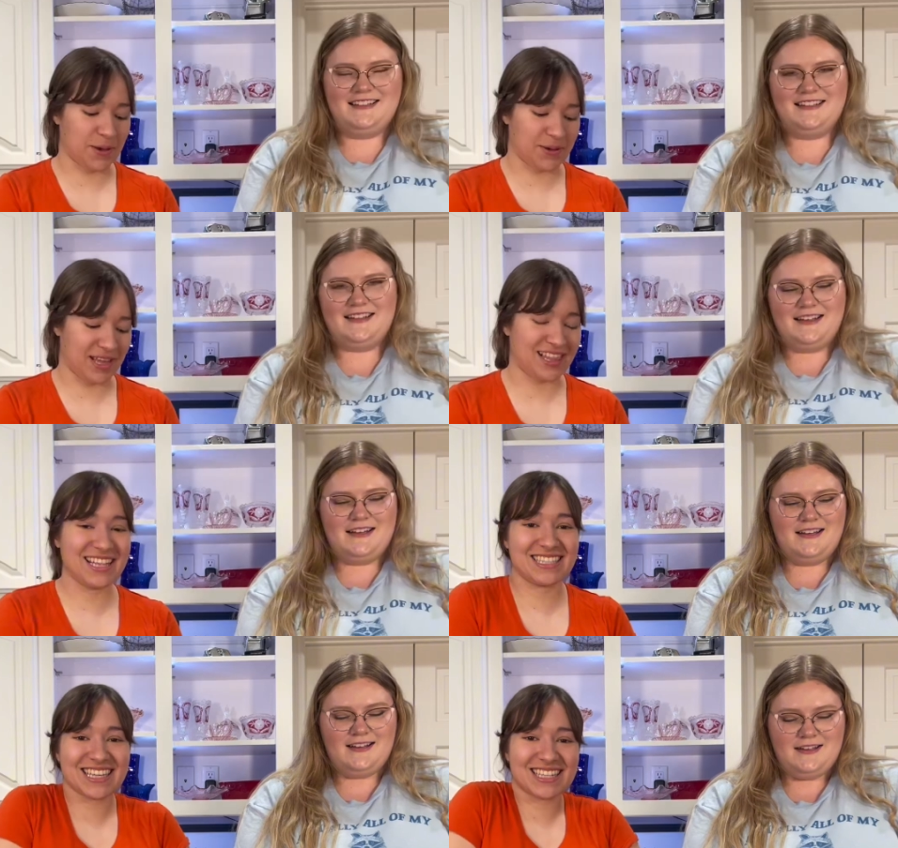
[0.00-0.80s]
Speaker 1: Okay, let's
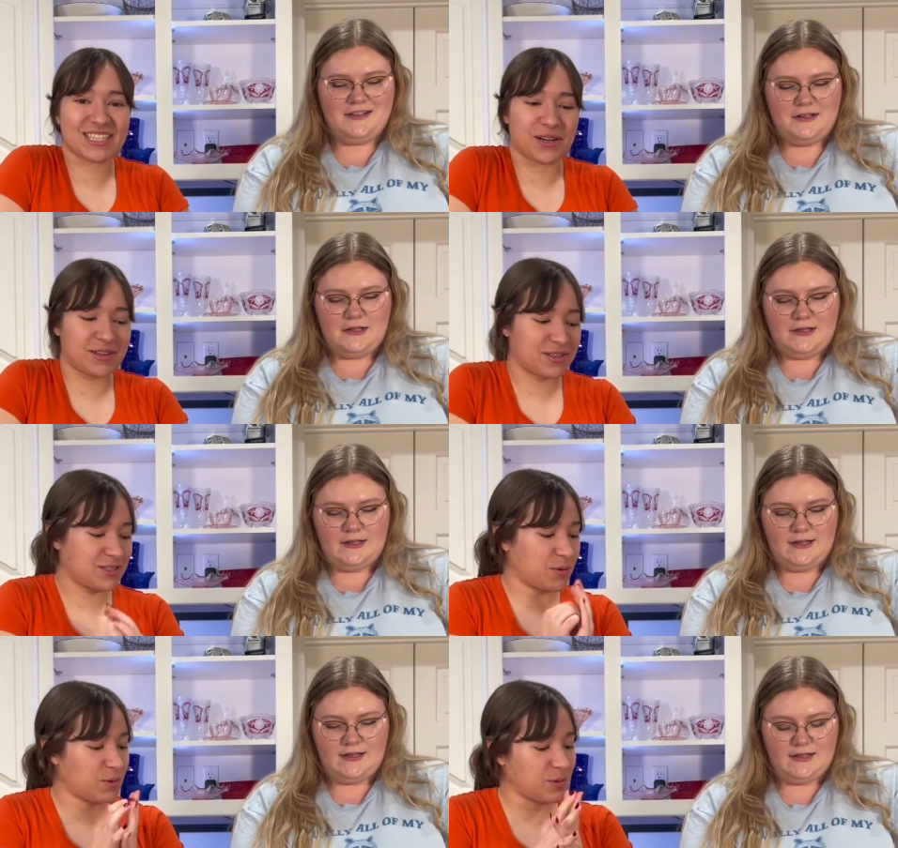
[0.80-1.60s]
get started. So
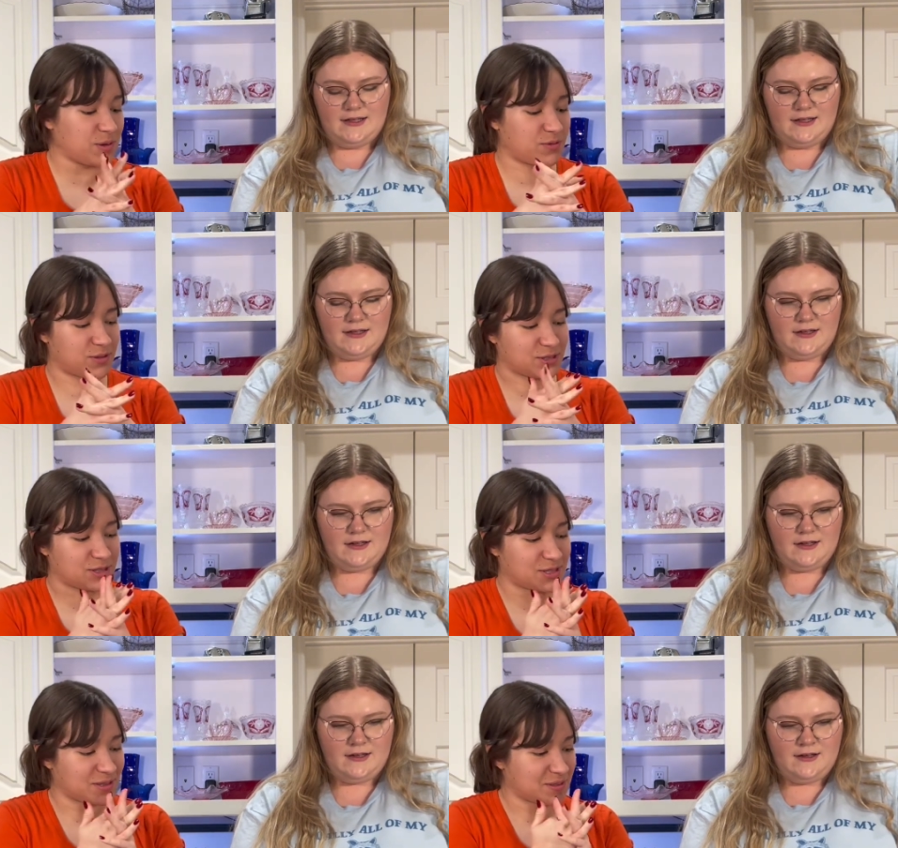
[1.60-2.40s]
what do we do first?